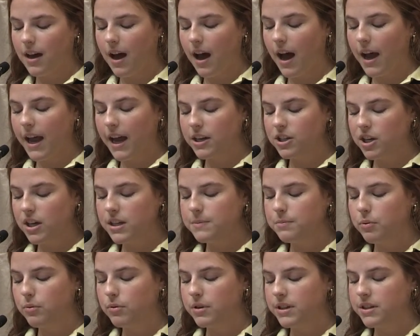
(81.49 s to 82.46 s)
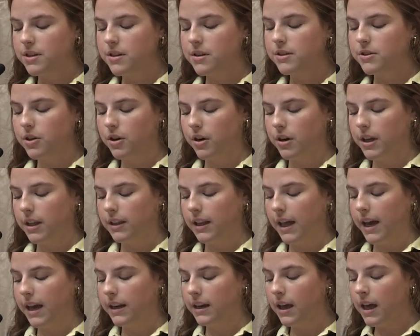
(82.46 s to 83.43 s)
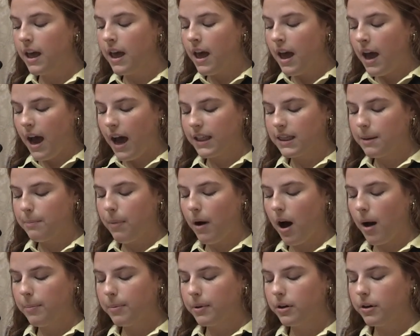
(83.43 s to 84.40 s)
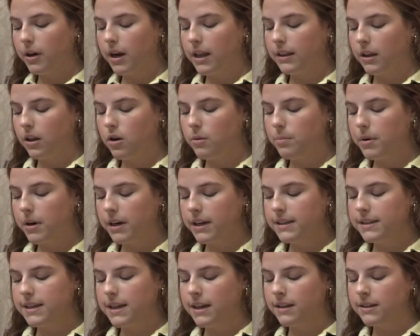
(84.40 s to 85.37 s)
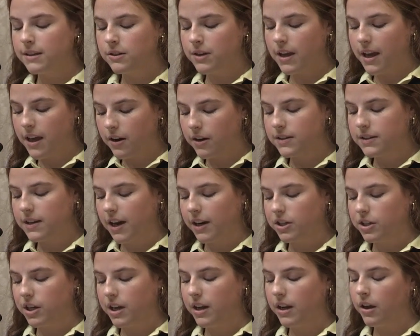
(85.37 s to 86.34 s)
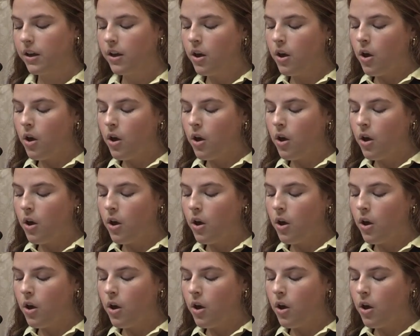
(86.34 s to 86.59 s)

I had just pulled into the turning lane at the Poplar and Little Perkins intersection,